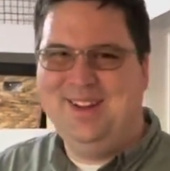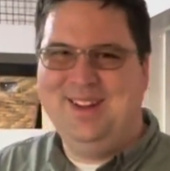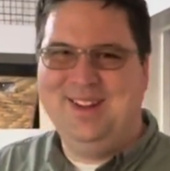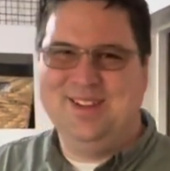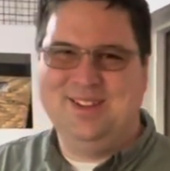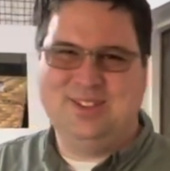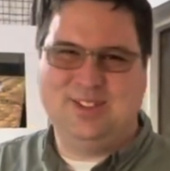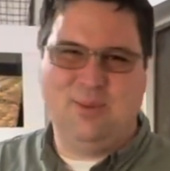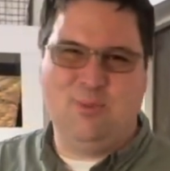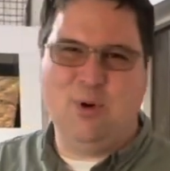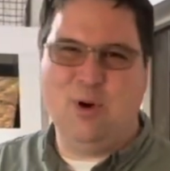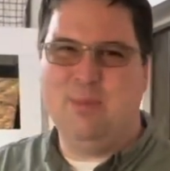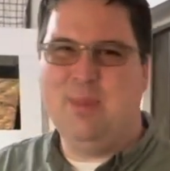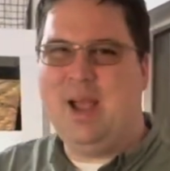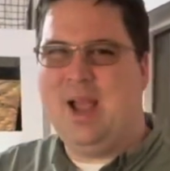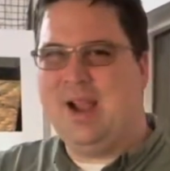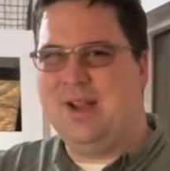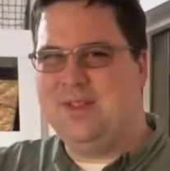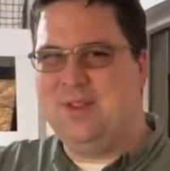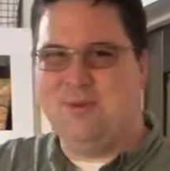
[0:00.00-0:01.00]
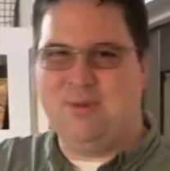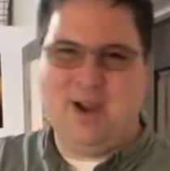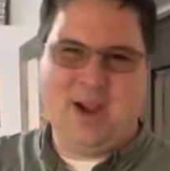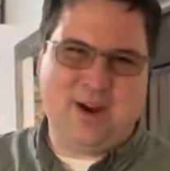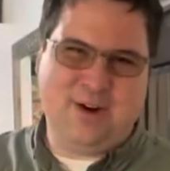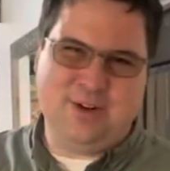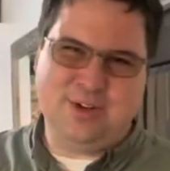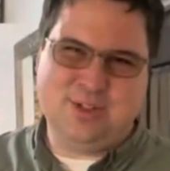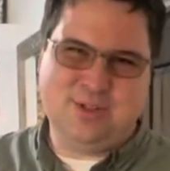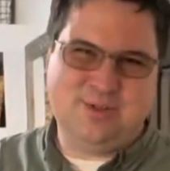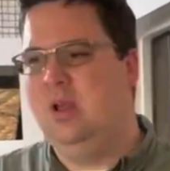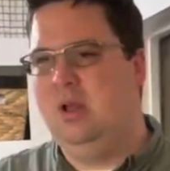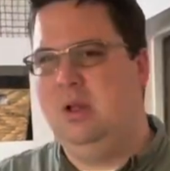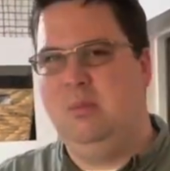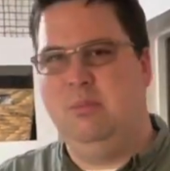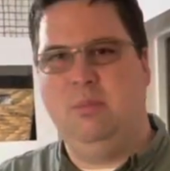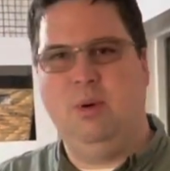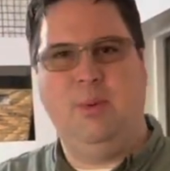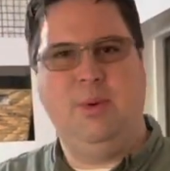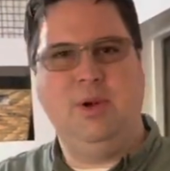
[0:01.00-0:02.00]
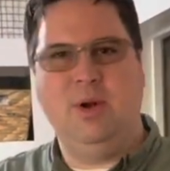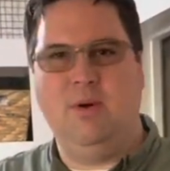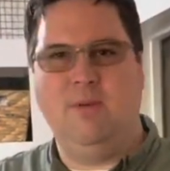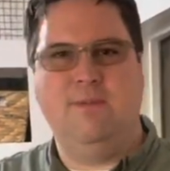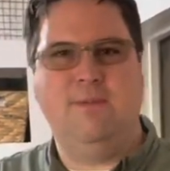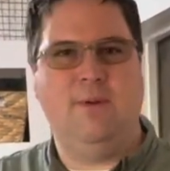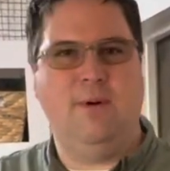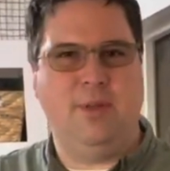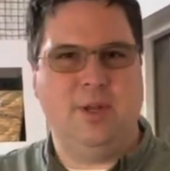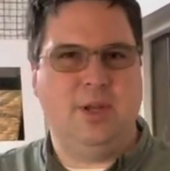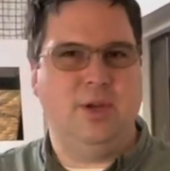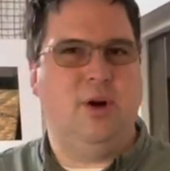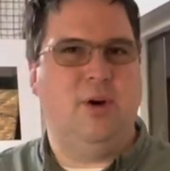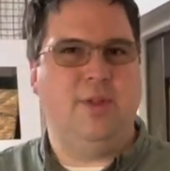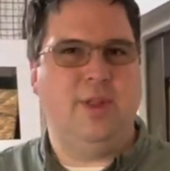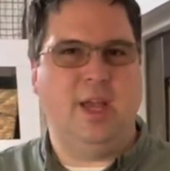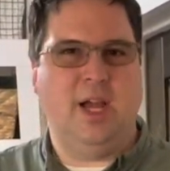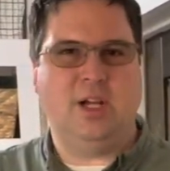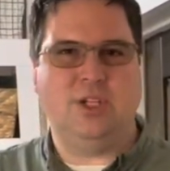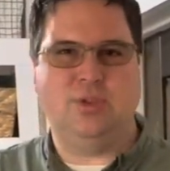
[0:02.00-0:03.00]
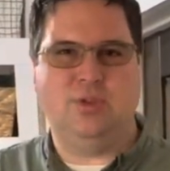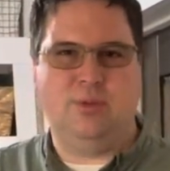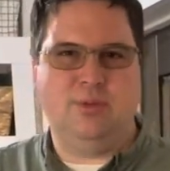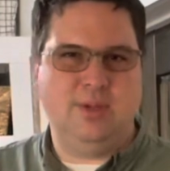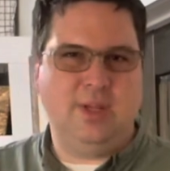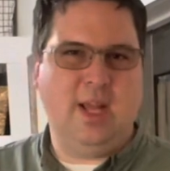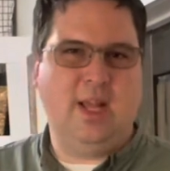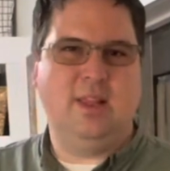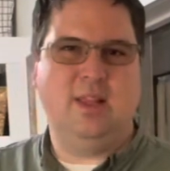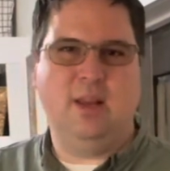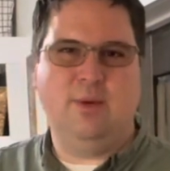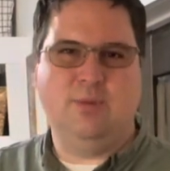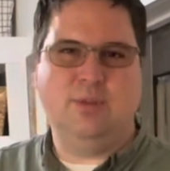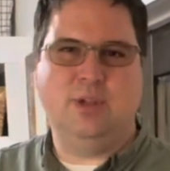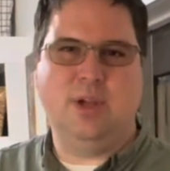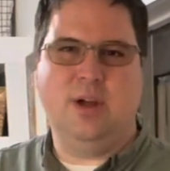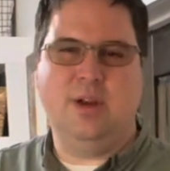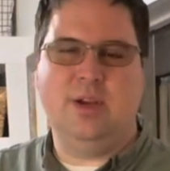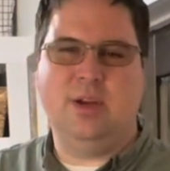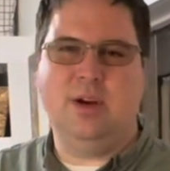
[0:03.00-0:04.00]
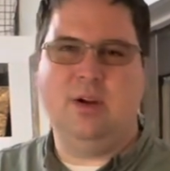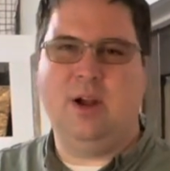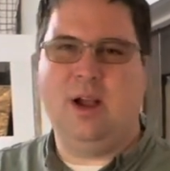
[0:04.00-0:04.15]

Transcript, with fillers: somewhere back in the records, but we don't fully know the actual date that it was on here.